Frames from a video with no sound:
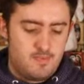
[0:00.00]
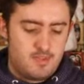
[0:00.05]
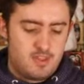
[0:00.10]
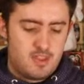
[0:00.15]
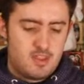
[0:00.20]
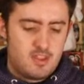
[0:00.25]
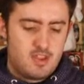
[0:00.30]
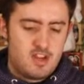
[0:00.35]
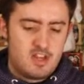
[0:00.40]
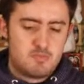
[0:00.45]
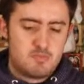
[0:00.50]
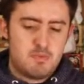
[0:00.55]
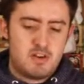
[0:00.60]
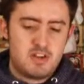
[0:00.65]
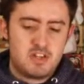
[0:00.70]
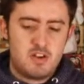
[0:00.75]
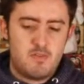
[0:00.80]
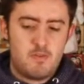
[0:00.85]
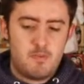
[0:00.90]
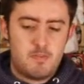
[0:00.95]
Especially
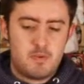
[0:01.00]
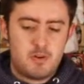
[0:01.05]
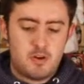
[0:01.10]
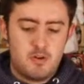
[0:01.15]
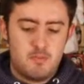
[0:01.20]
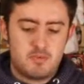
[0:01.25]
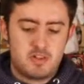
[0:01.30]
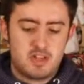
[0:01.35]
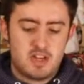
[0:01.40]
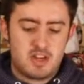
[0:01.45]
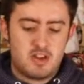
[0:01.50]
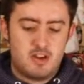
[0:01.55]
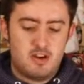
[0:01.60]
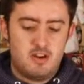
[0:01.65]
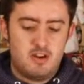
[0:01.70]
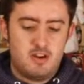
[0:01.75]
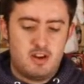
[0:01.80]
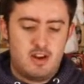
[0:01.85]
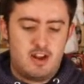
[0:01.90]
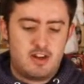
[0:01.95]
if it becomes
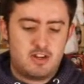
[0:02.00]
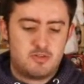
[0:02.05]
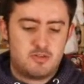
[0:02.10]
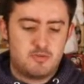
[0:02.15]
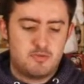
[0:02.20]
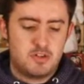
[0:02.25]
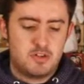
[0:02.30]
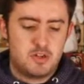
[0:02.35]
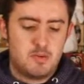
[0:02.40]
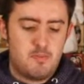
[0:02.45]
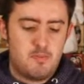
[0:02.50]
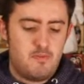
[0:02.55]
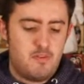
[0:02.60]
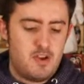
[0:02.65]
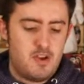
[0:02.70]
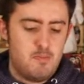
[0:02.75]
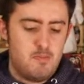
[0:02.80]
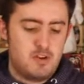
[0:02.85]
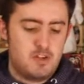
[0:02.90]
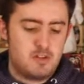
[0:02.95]
an actual
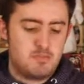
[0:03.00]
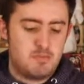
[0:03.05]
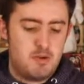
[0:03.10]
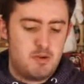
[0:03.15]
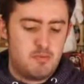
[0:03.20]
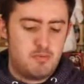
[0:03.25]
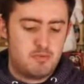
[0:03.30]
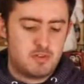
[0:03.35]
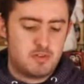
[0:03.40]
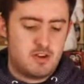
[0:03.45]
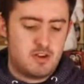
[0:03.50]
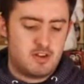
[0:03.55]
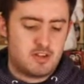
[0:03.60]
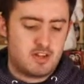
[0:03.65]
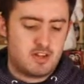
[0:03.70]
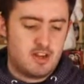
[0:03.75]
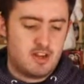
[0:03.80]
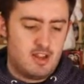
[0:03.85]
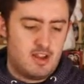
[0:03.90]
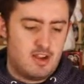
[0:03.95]
sub-theme which people start to
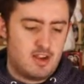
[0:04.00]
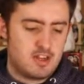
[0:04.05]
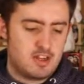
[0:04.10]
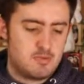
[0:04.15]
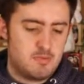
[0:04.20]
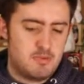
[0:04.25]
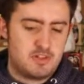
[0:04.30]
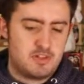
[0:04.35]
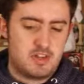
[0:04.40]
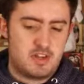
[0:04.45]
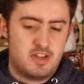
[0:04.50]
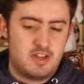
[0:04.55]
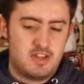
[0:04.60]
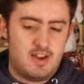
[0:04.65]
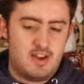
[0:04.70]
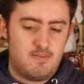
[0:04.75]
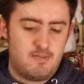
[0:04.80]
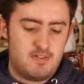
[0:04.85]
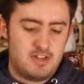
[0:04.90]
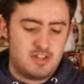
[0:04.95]
collect, which I can
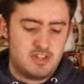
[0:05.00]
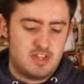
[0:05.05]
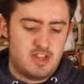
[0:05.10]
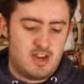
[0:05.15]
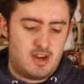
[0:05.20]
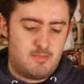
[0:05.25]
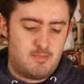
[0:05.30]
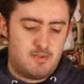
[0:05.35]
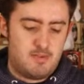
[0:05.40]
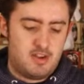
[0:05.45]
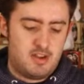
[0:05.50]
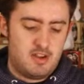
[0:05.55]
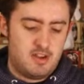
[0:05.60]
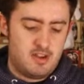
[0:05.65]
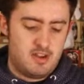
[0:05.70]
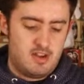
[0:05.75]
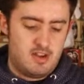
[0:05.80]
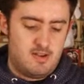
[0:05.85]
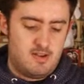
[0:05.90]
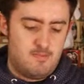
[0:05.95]
definitely see happening.
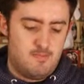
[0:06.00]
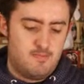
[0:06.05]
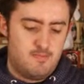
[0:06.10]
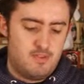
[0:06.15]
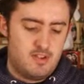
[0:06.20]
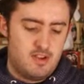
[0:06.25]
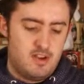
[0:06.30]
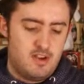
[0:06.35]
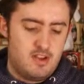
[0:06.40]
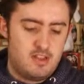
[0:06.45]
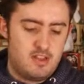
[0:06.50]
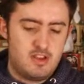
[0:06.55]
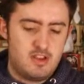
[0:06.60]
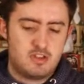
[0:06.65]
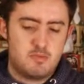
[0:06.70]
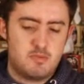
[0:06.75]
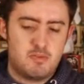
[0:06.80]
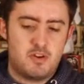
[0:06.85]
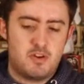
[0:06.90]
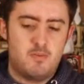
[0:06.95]
This will
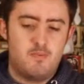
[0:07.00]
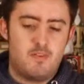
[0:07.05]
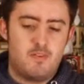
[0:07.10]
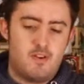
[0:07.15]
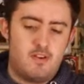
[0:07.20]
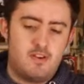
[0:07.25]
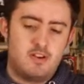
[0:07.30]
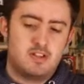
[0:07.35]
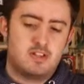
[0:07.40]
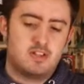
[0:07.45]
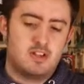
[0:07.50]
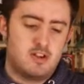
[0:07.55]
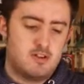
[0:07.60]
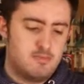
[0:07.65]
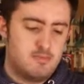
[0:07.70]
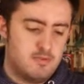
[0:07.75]
become very desirable.